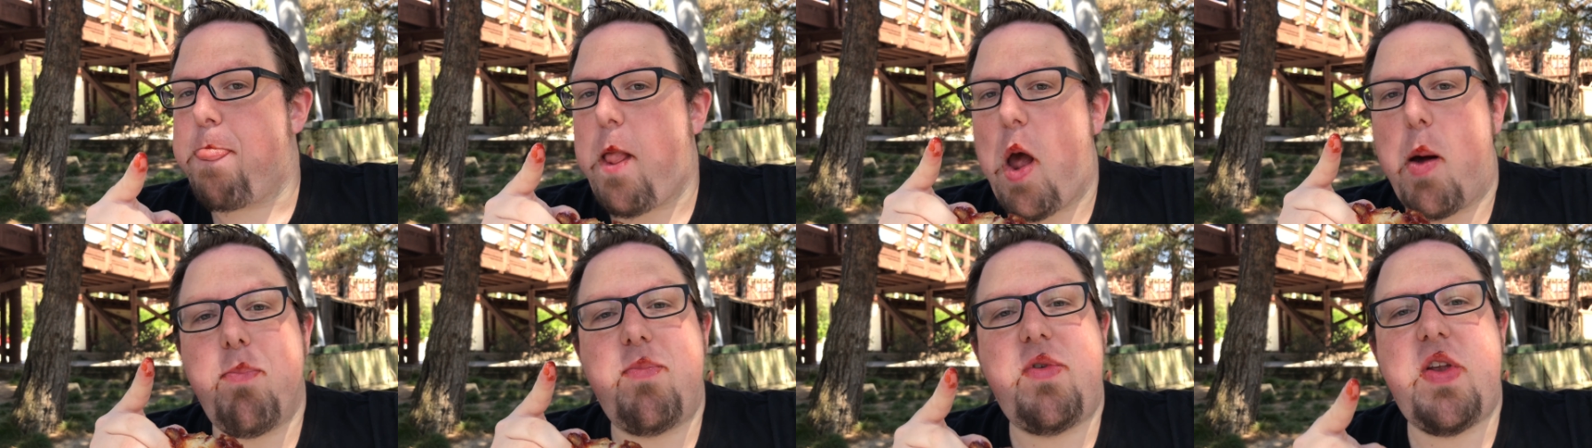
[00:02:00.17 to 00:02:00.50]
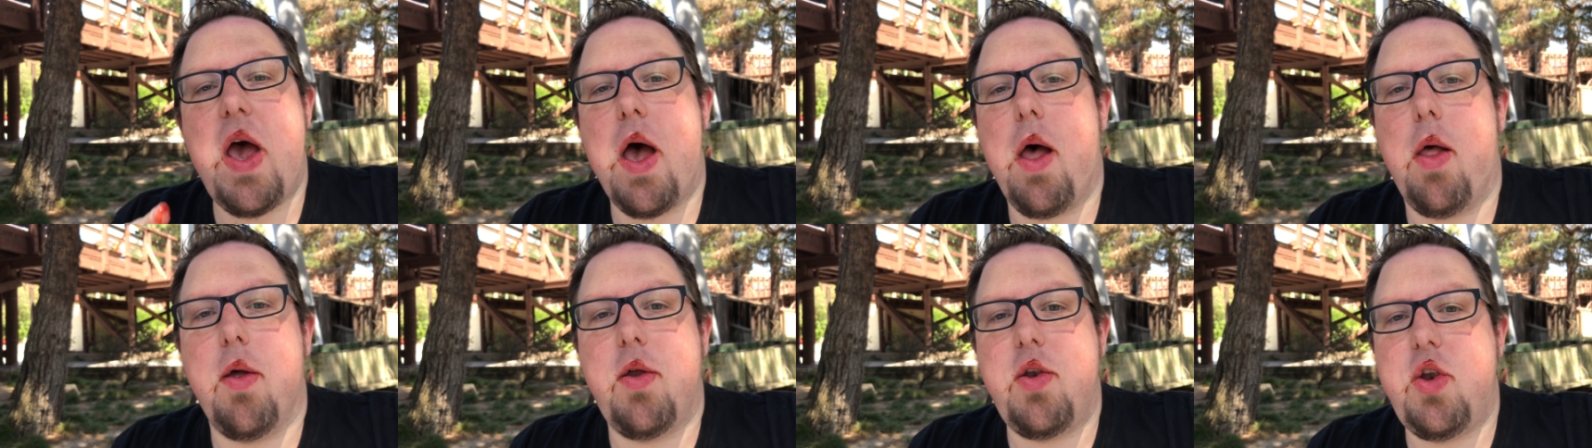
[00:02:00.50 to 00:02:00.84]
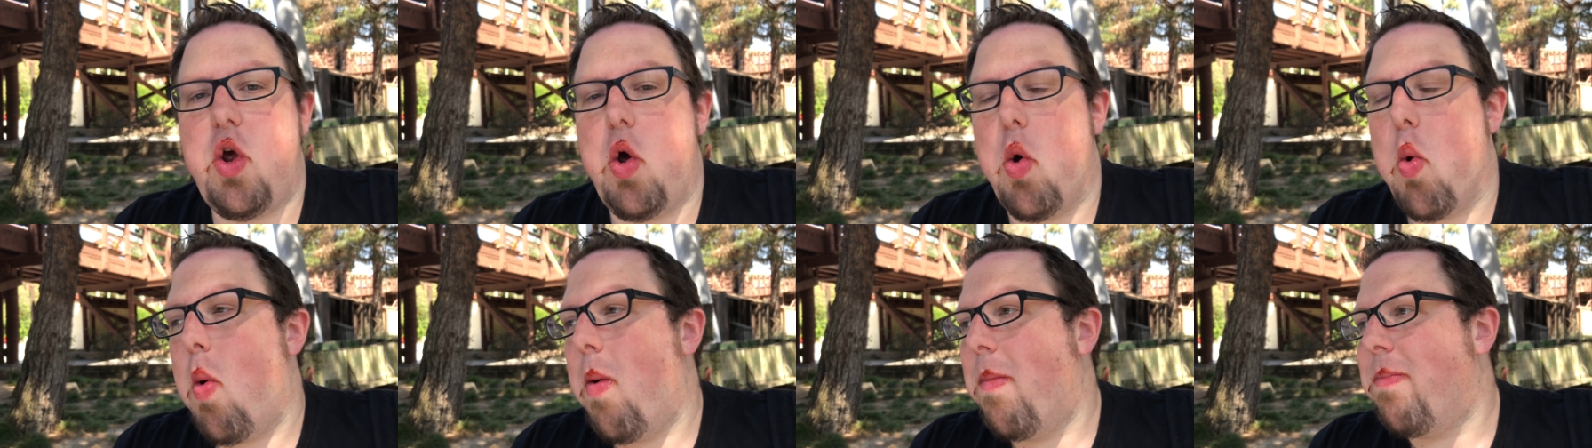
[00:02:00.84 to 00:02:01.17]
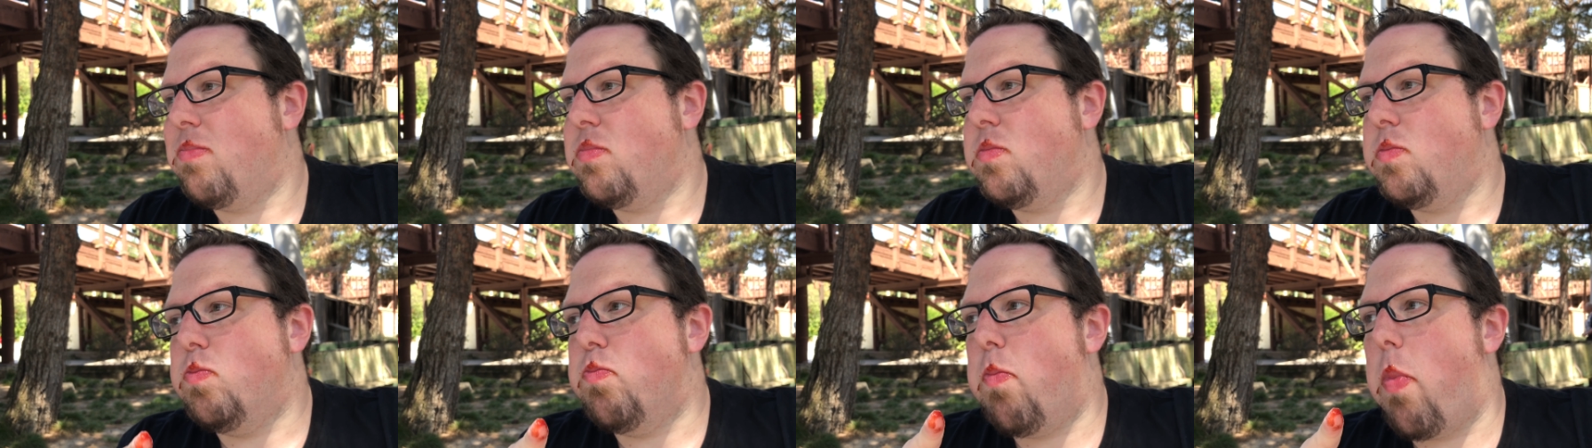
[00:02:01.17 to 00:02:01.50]
I'm telling you,
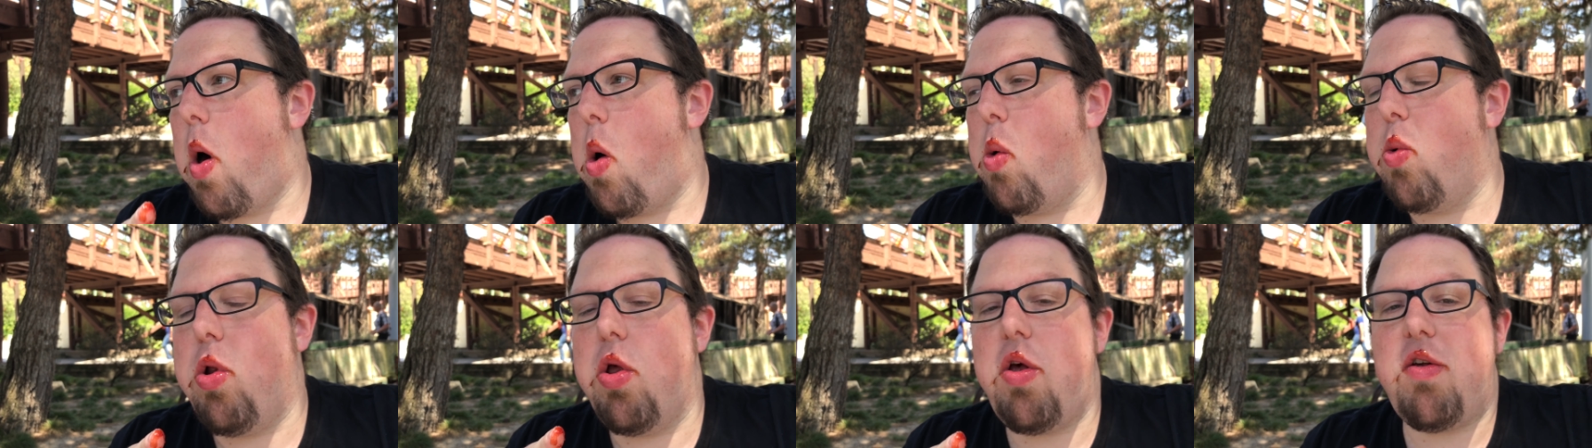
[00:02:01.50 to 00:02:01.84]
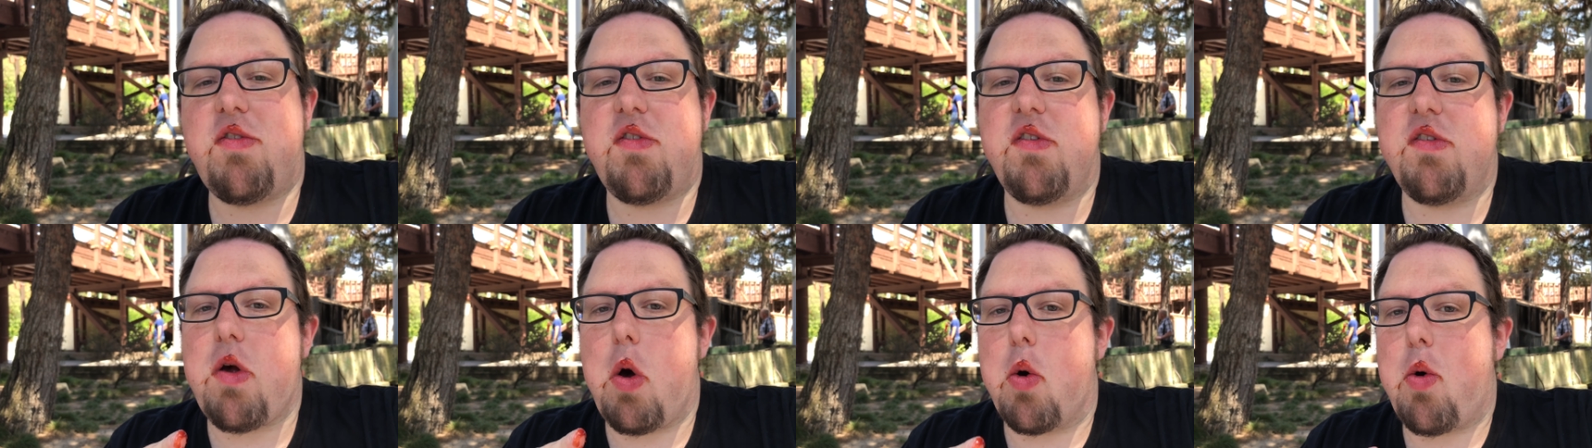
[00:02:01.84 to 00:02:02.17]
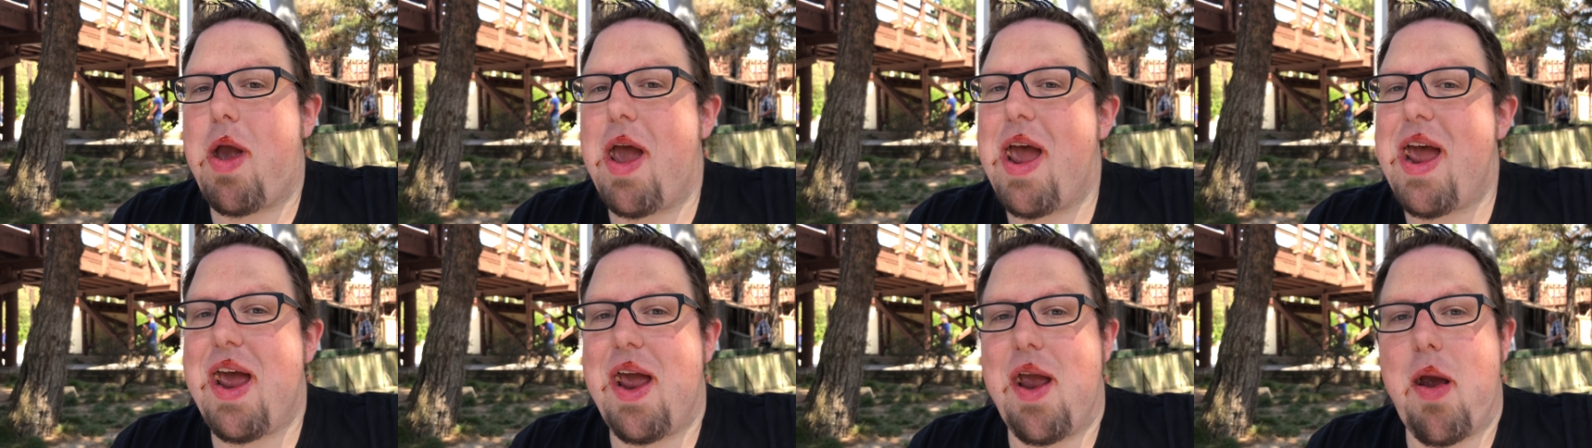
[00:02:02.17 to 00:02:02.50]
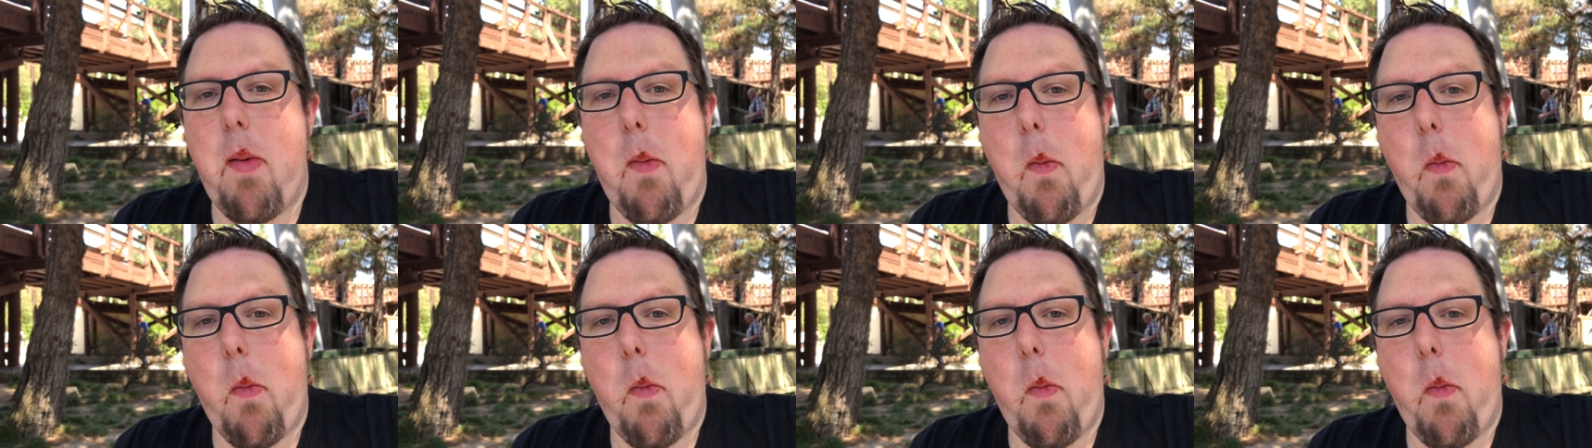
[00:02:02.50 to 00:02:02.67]
boneless is okay,